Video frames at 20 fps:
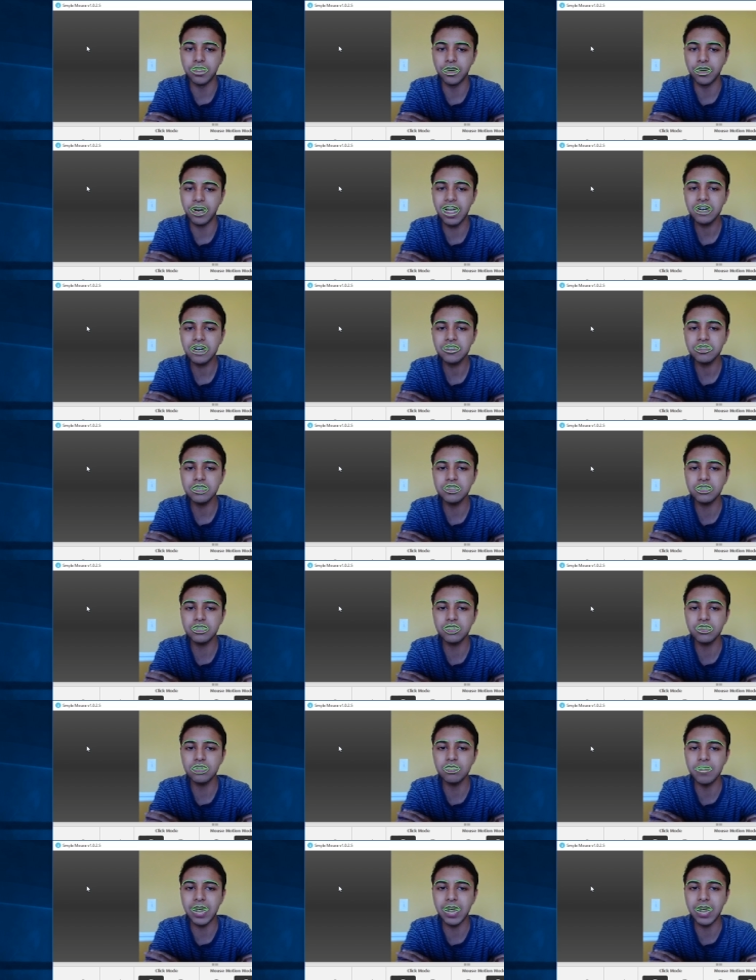there are actually
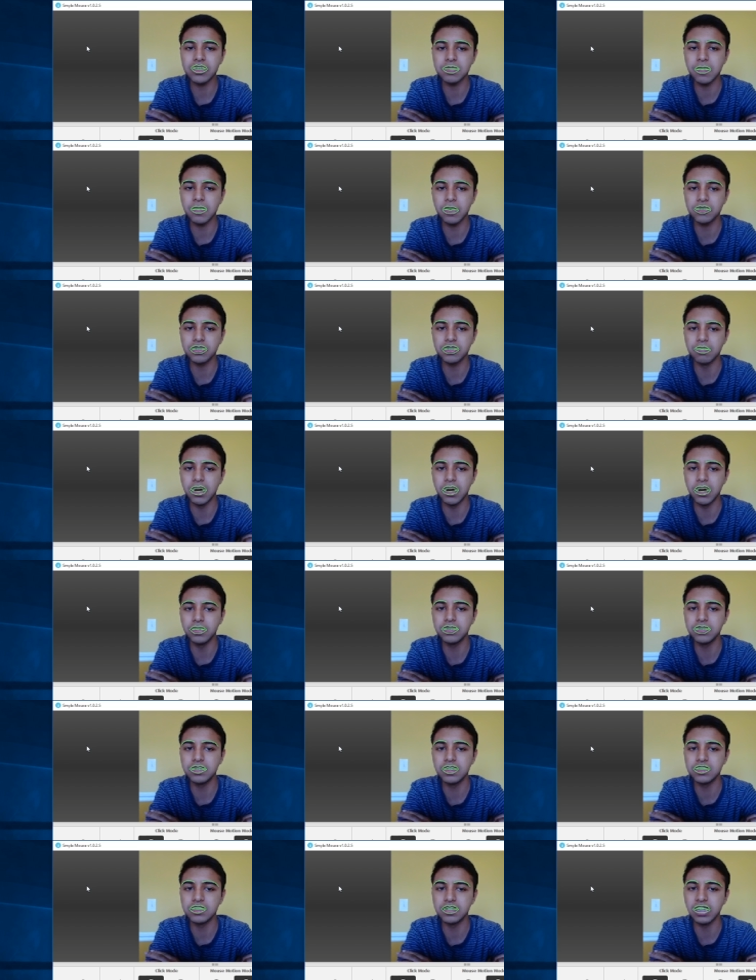two mouse motion
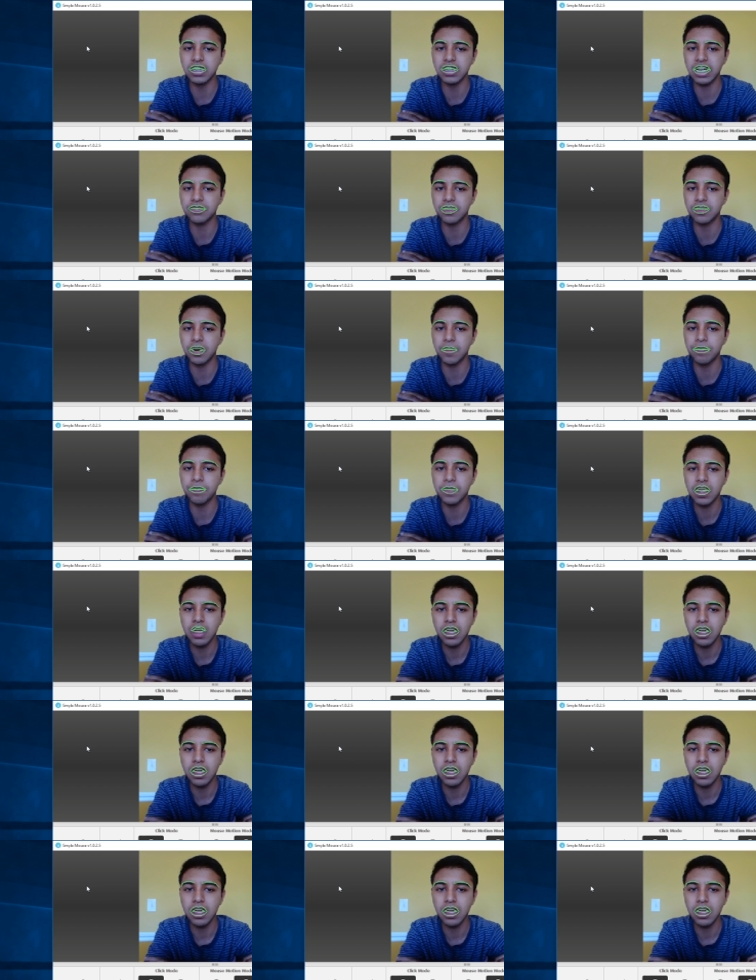modes to select from.